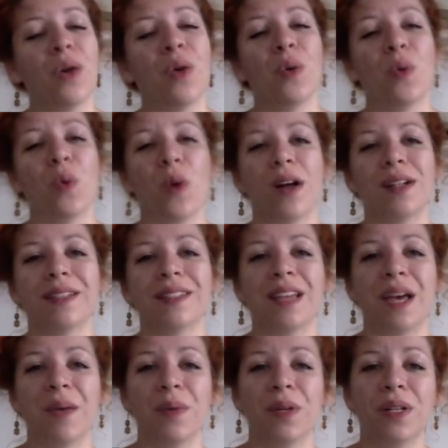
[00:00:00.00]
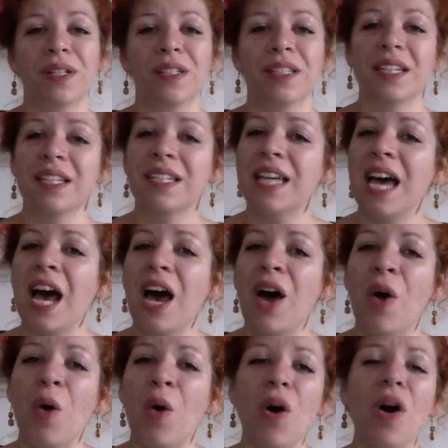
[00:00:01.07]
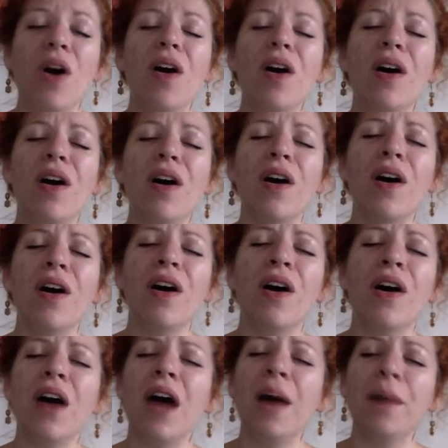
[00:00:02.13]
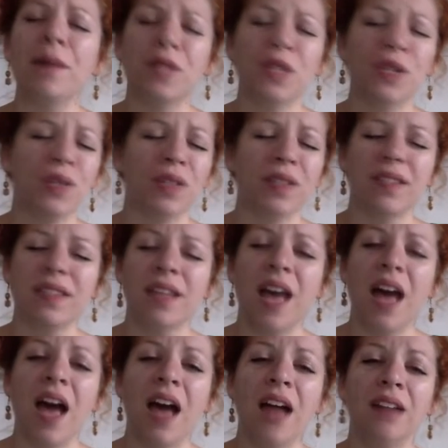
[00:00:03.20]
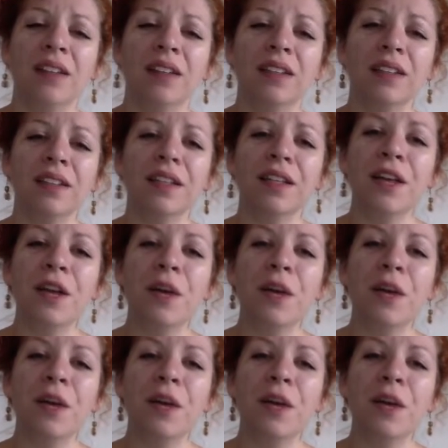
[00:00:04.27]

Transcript: Once I built a tower up to the sun,